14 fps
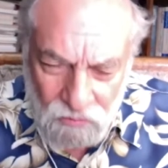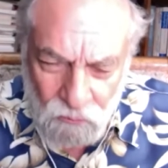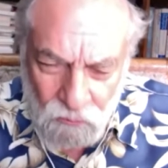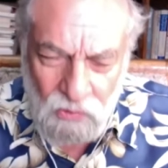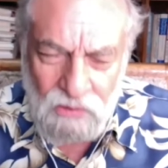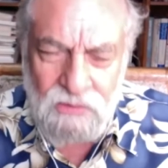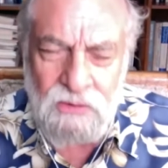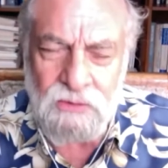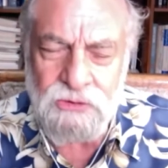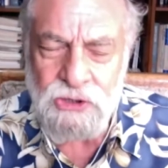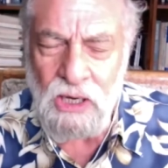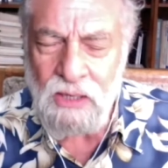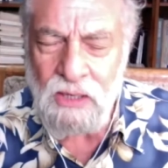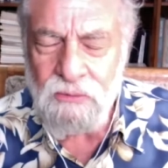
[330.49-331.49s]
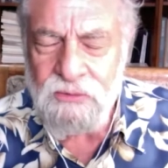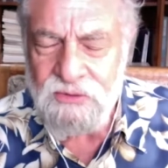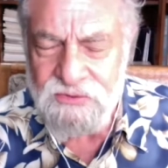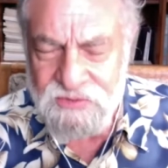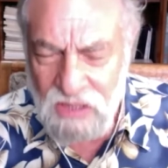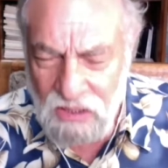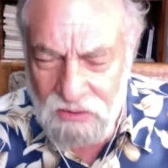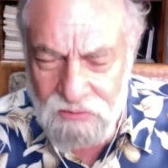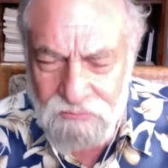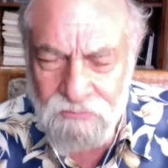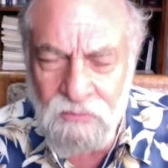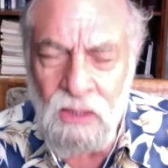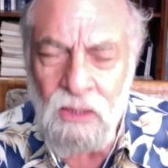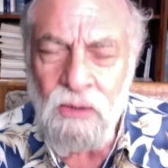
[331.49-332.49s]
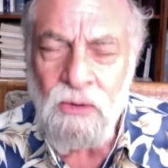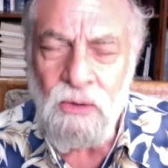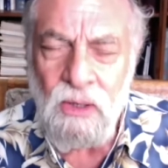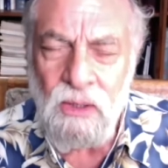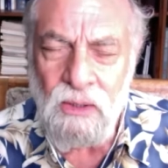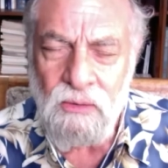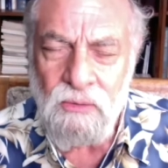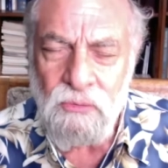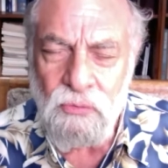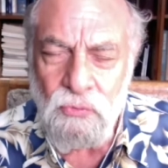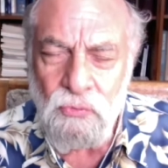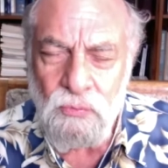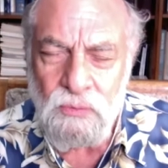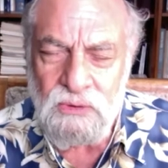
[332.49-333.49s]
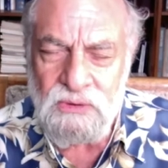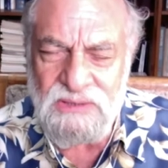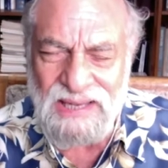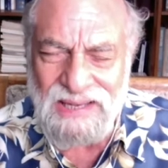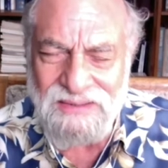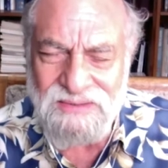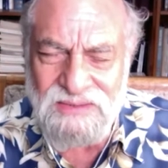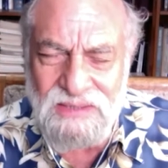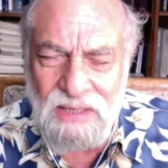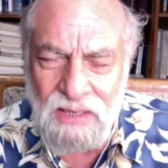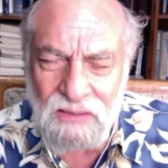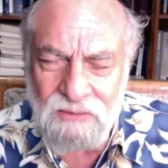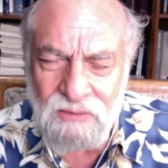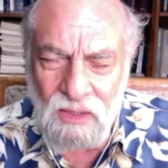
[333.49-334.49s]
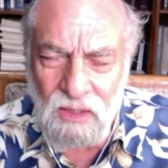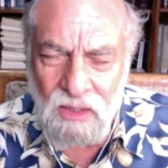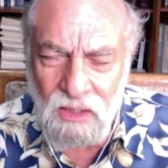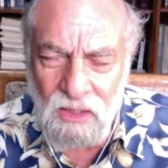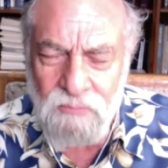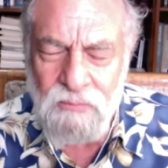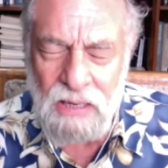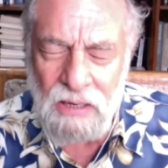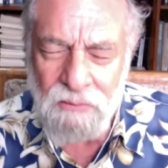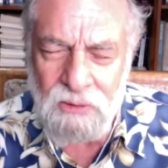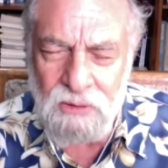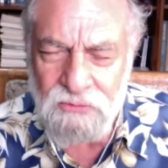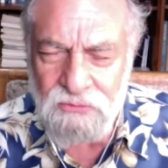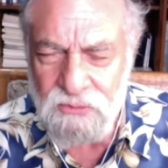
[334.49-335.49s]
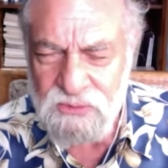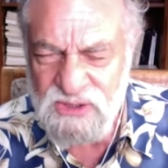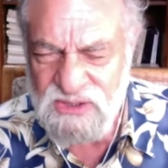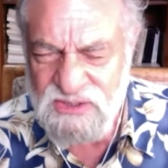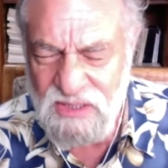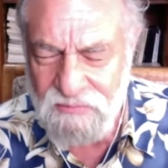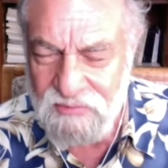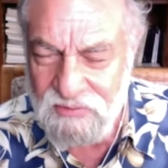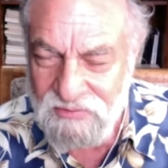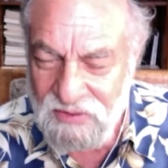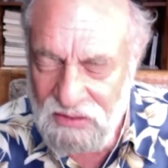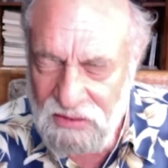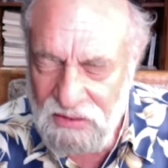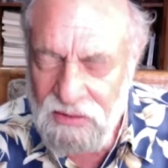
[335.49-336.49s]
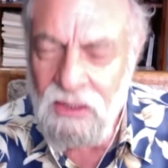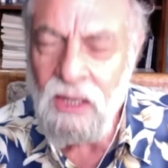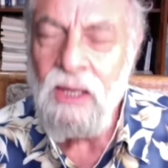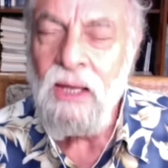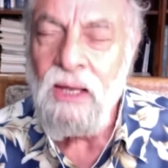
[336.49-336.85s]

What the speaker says: One child, a son, who was as yet unmarried because he was just 17.